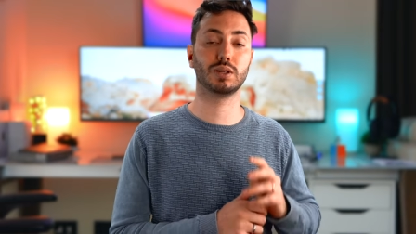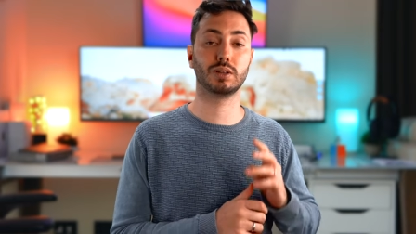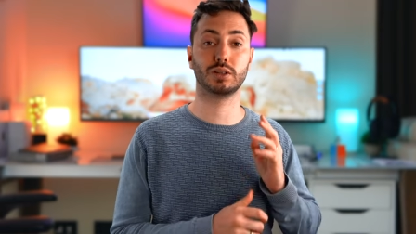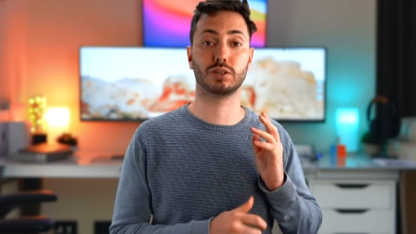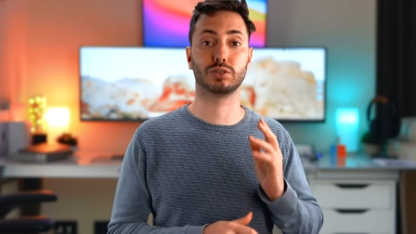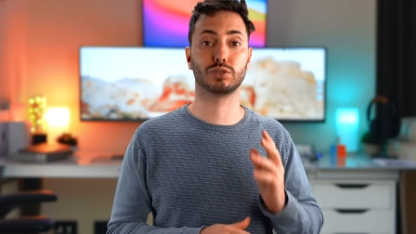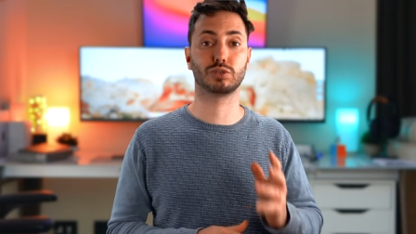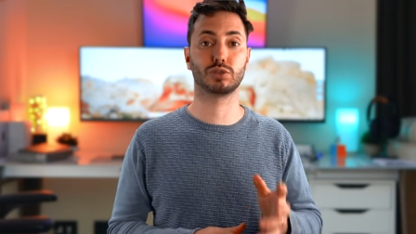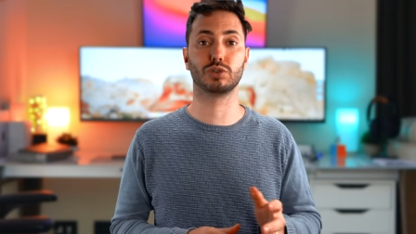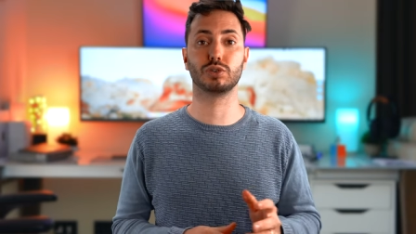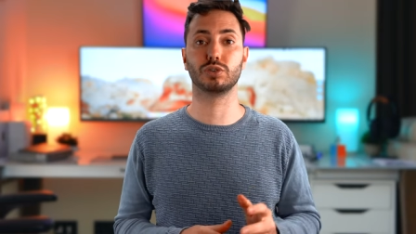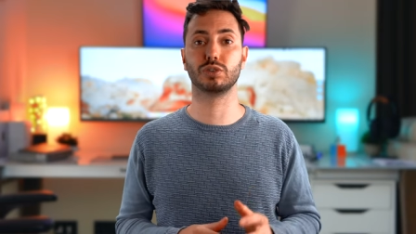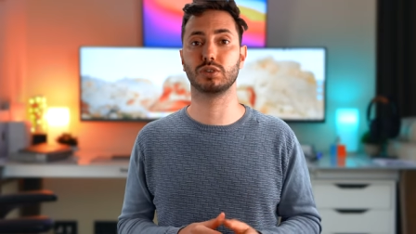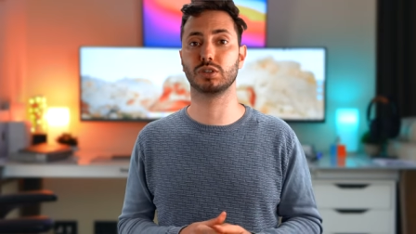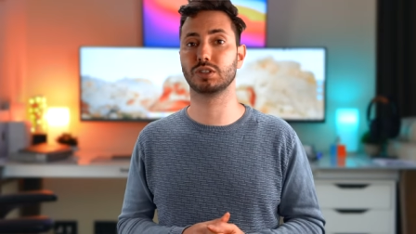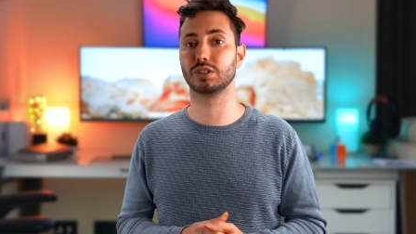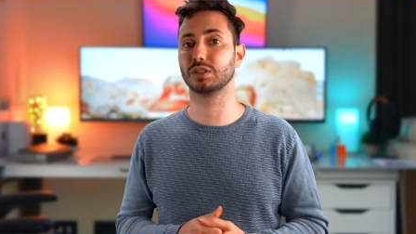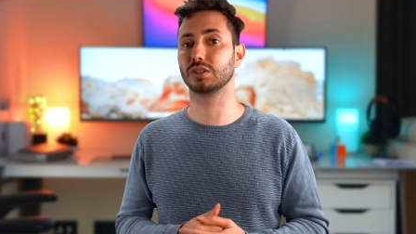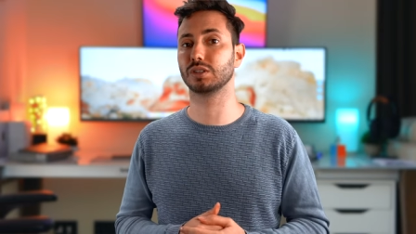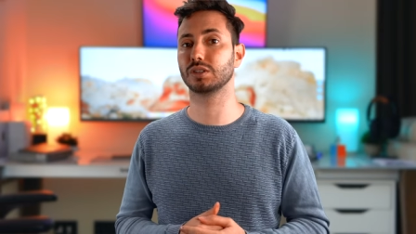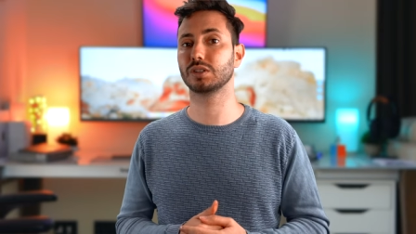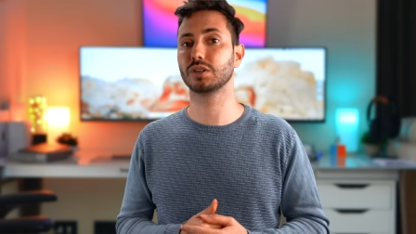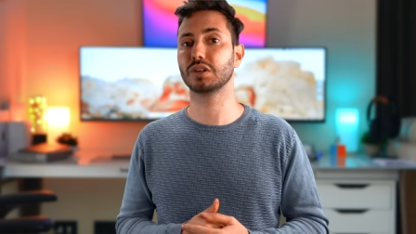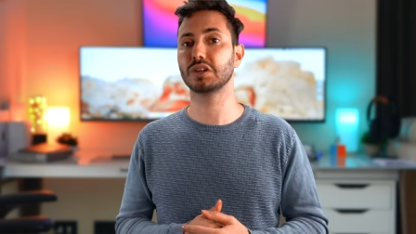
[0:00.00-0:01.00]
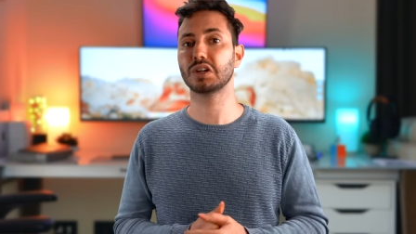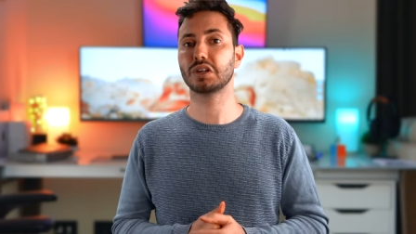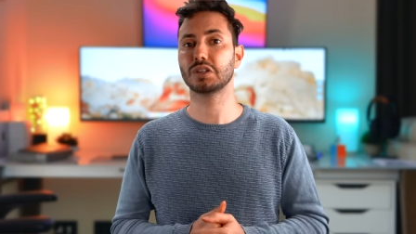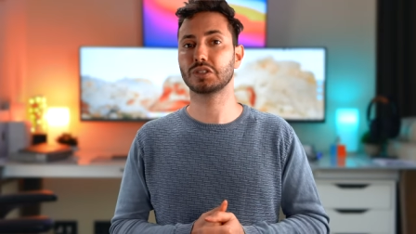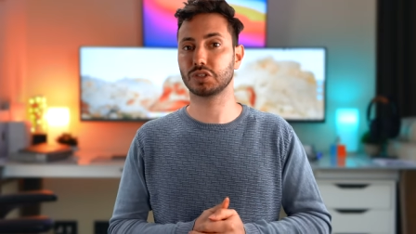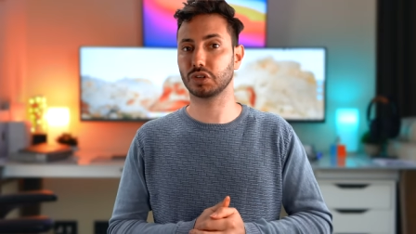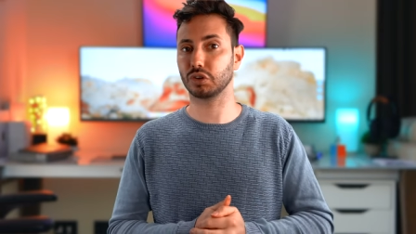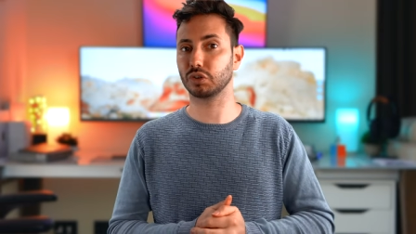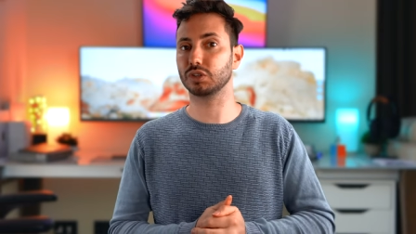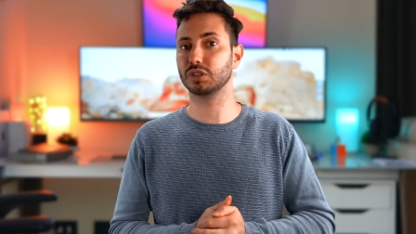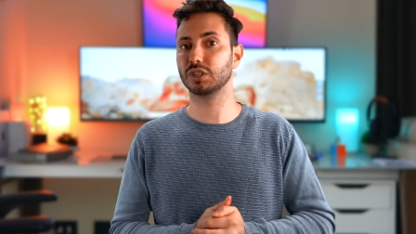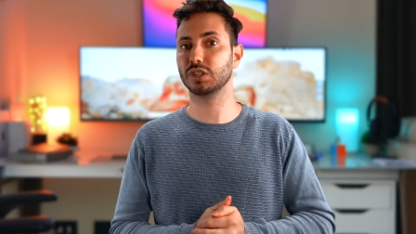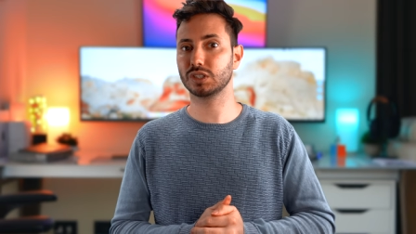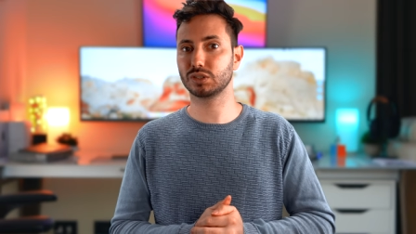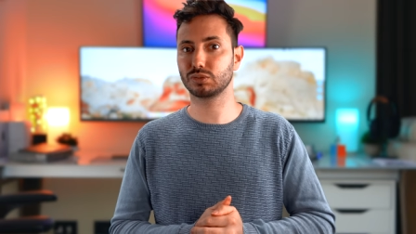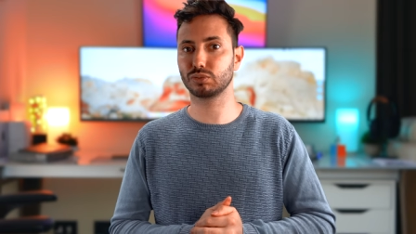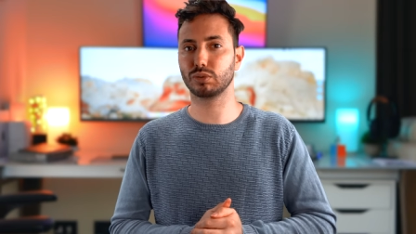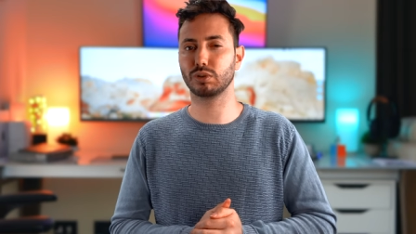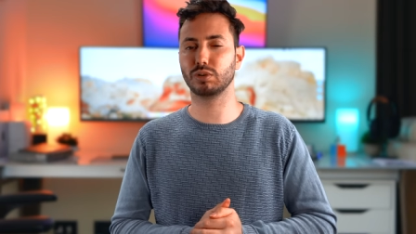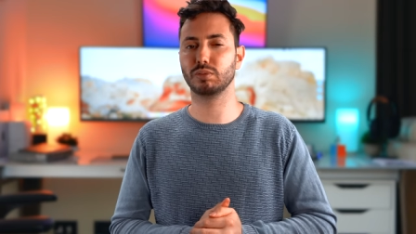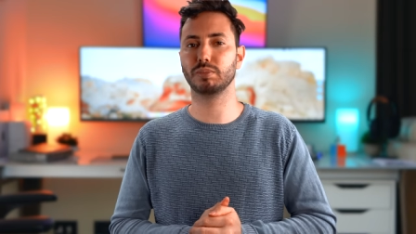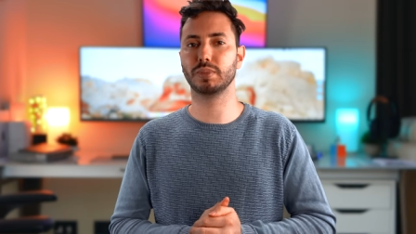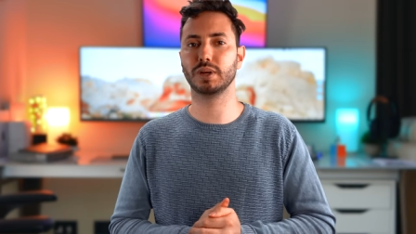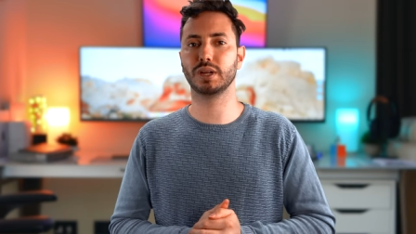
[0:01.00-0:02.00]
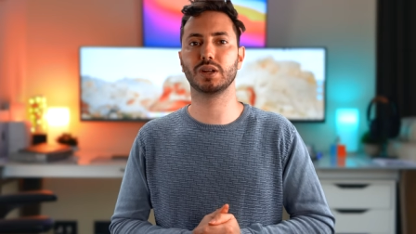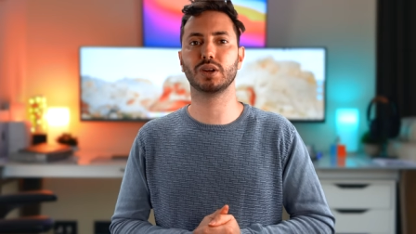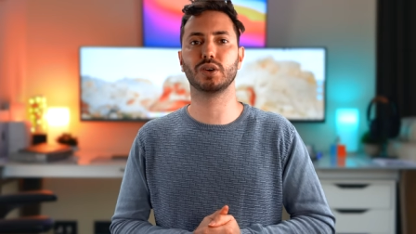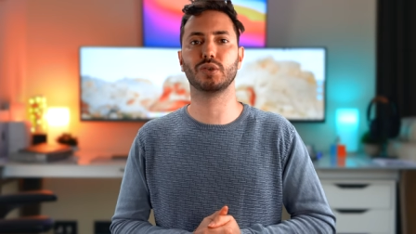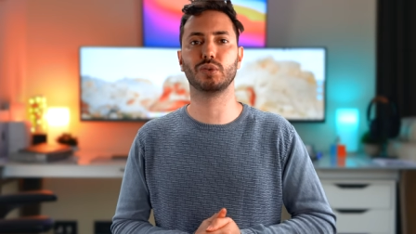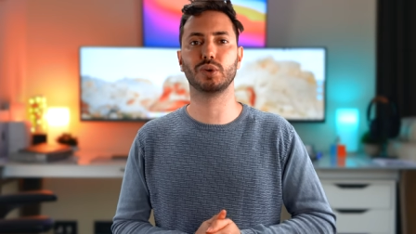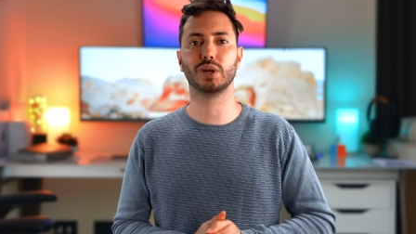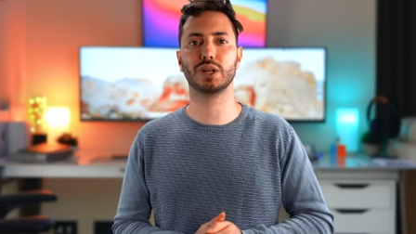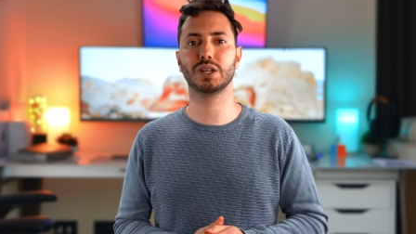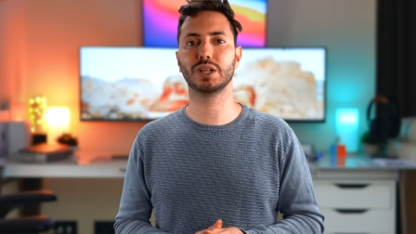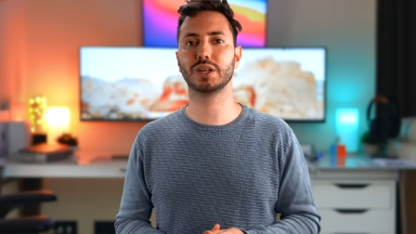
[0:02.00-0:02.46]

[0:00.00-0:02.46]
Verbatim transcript: introduce it. So this will be a really